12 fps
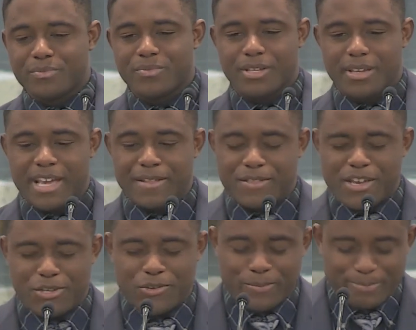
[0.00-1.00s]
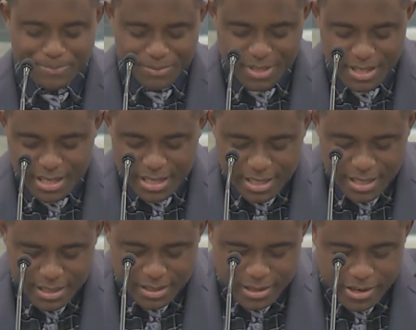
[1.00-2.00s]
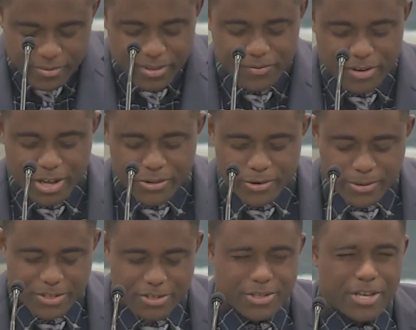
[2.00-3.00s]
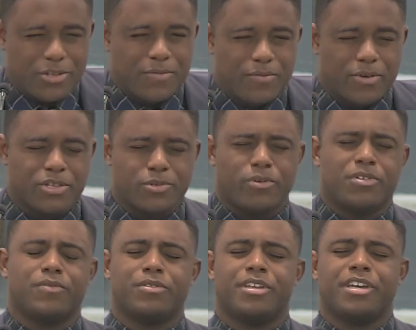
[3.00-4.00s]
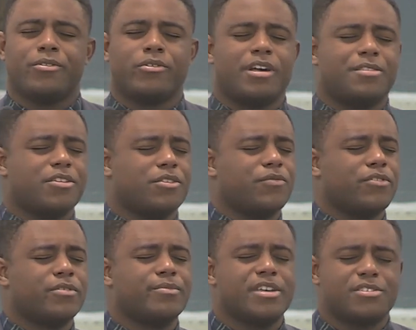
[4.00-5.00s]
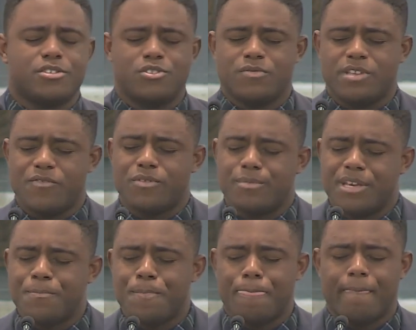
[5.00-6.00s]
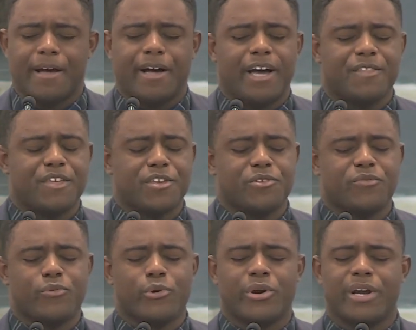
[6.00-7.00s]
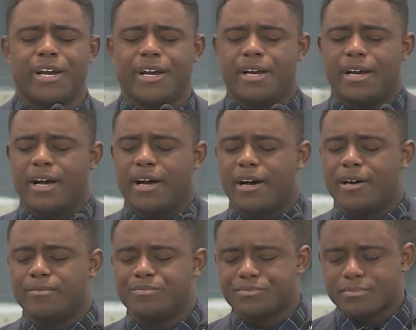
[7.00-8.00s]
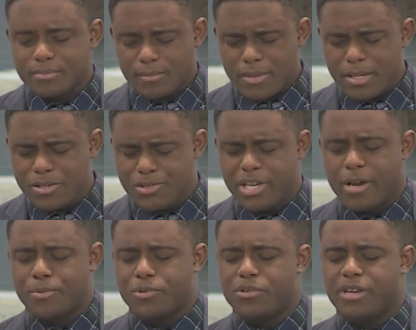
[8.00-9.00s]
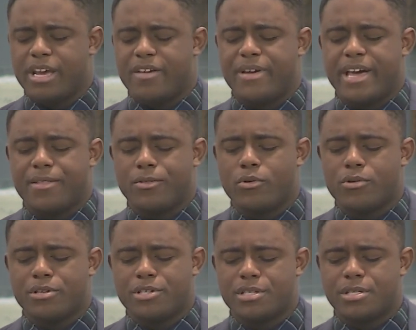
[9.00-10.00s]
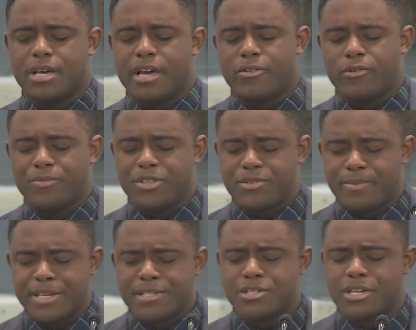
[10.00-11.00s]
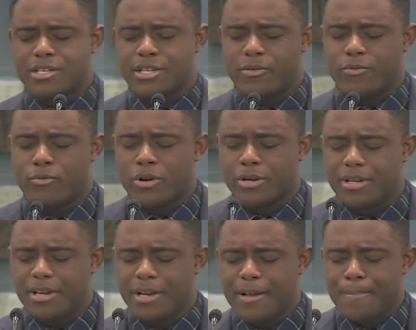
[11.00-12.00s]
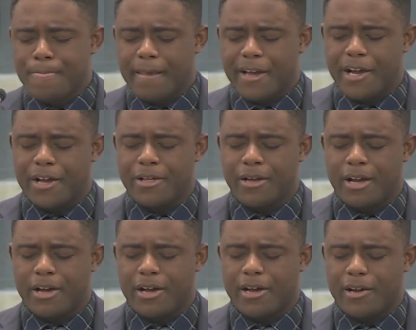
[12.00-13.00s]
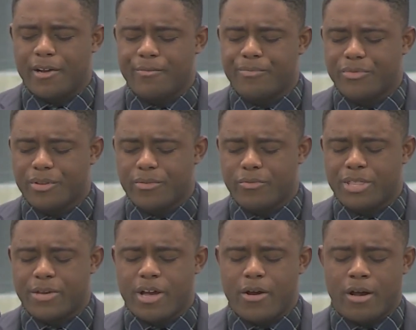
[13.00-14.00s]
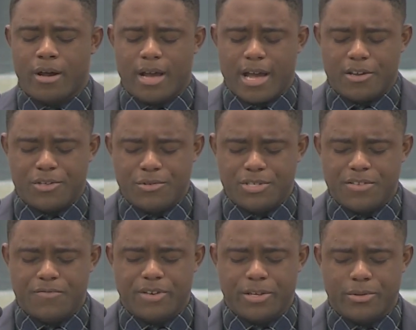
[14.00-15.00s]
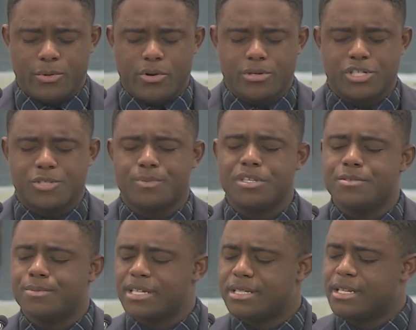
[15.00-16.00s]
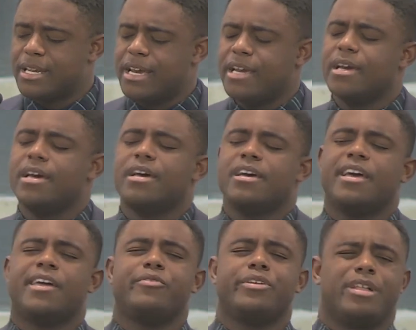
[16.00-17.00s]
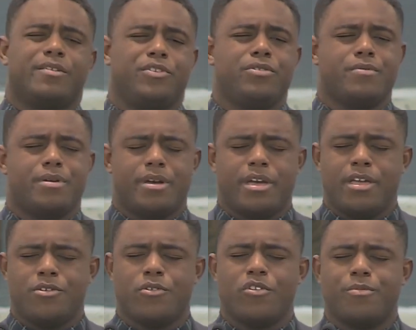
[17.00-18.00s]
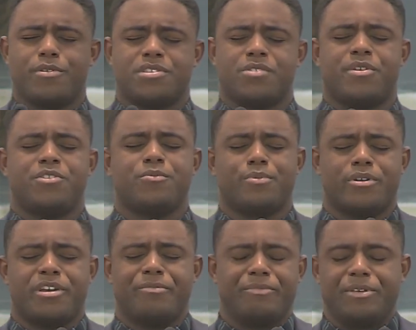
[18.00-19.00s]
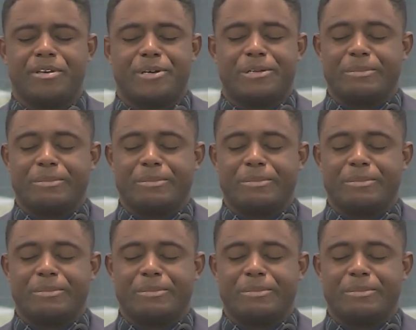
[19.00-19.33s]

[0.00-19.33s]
and thank you. Dear Heavenly Father, just thank you for this wonderful day, Lord. I thank you for the message you've given me. I thank you for just the opportunity I've had, Lord, and just I hope this message has worked with how you see fit, Lord, and just please bless today, and we love you, and in your holy precious name I do pray, amen.